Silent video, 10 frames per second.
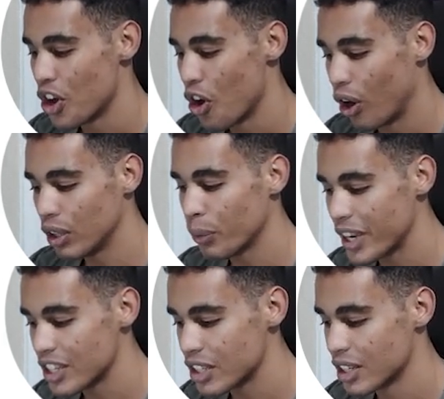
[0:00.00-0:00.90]

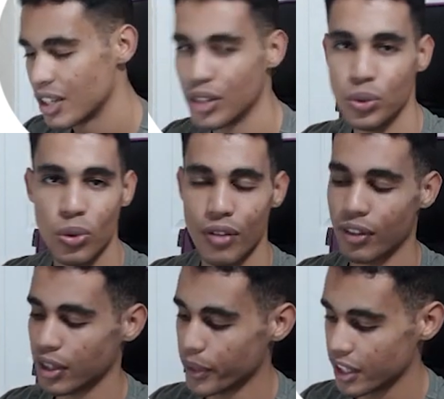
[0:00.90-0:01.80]
always do the
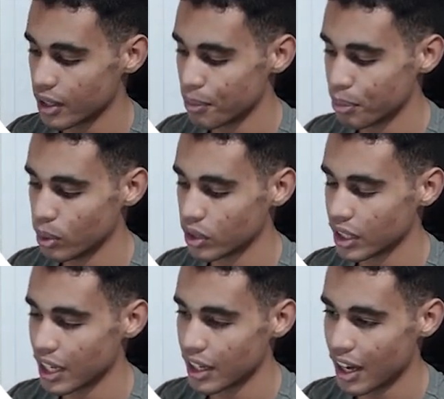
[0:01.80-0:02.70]
following: put
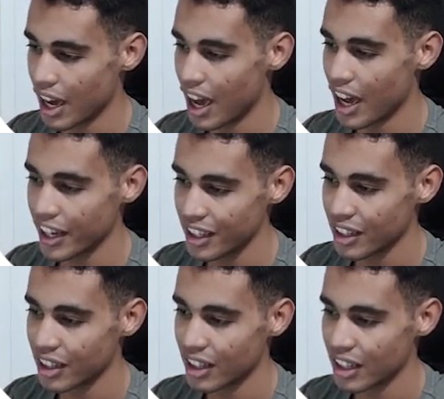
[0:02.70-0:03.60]
an I,
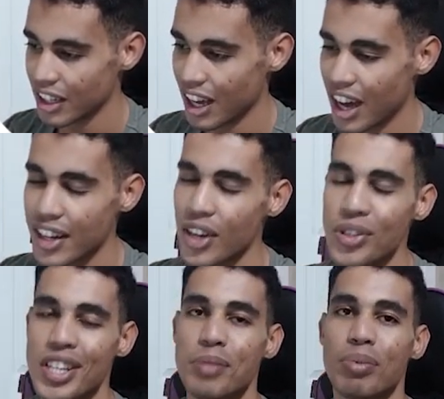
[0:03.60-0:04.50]
and now
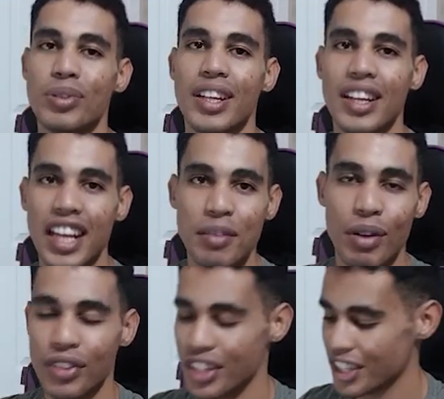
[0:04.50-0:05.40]
just put the name
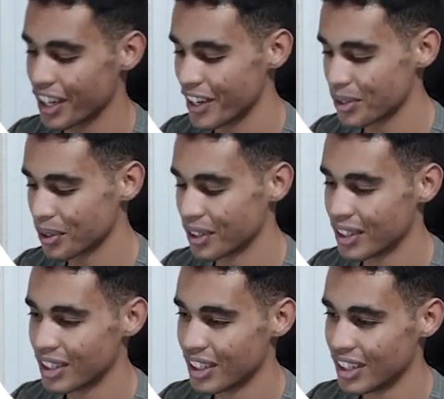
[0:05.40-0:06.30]
of the indicator,
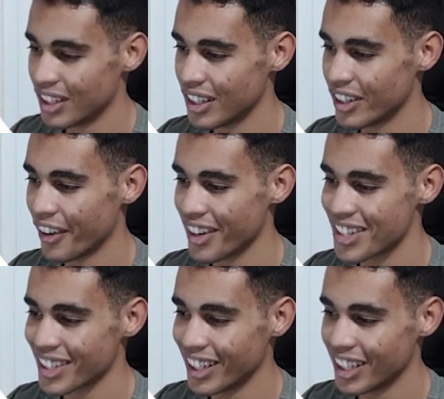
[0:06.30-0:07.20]

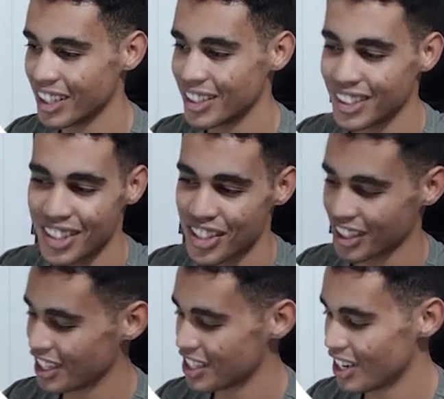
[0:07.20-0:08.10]
RSI. Check
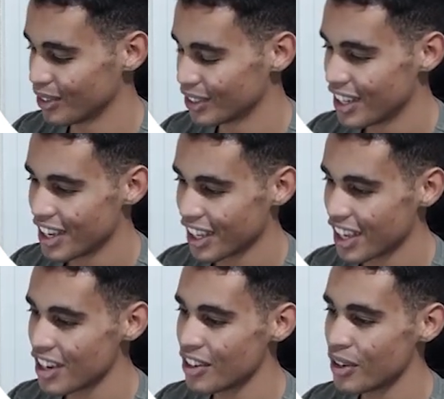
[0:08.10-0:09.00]
this out.
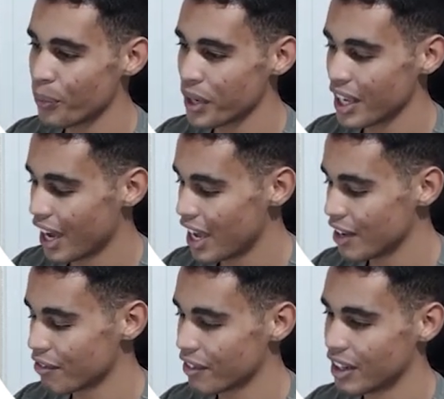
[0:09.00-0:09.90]
Here we
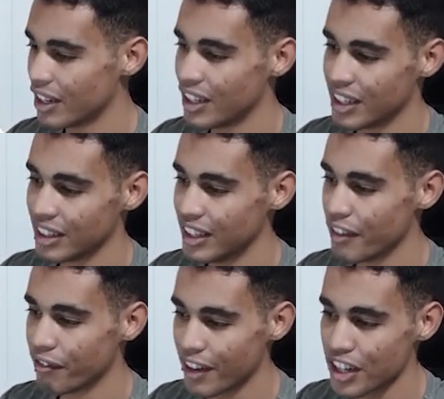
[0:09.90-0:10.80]
have the
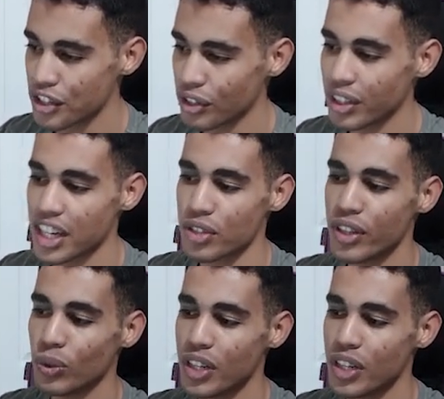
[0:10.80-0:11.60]
function that is going to